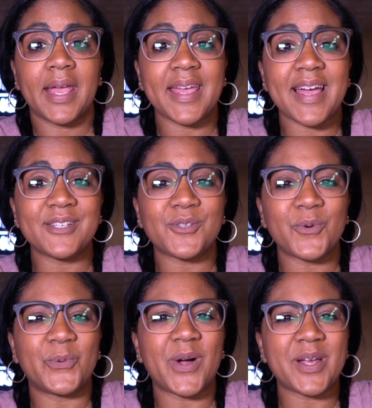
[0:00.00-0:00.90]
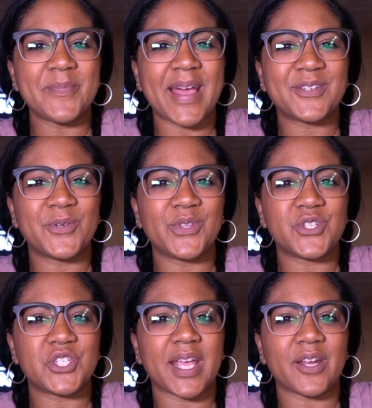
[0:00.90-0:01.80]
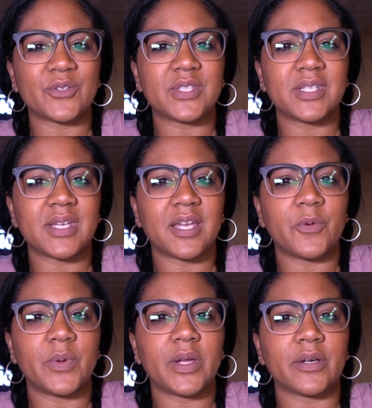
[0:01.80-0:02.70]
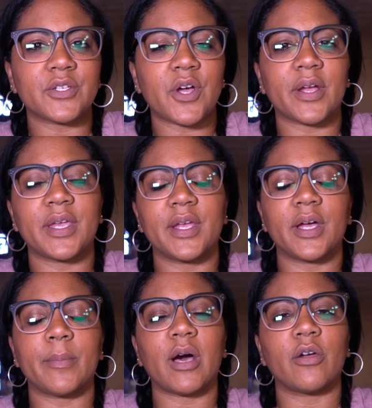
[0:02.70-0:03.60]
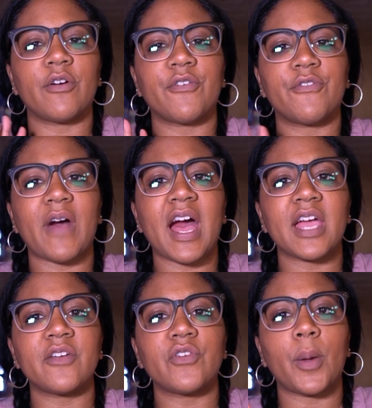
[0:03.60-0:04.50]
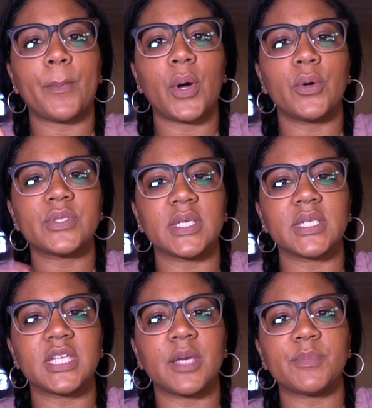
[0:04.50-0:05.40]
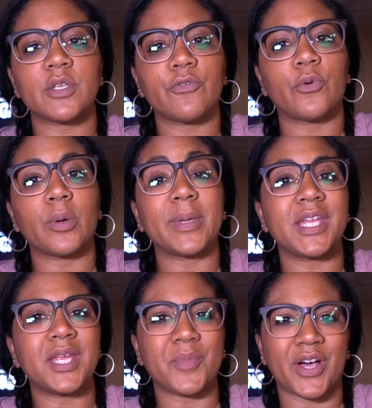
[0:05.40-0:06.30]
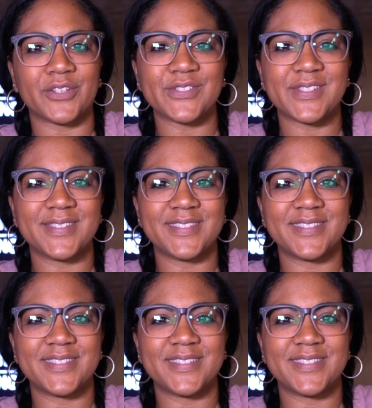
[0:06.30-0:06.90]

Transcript: Hey guys, welcome back to the channel. Today we are talking about 5 posing tips for beginning models.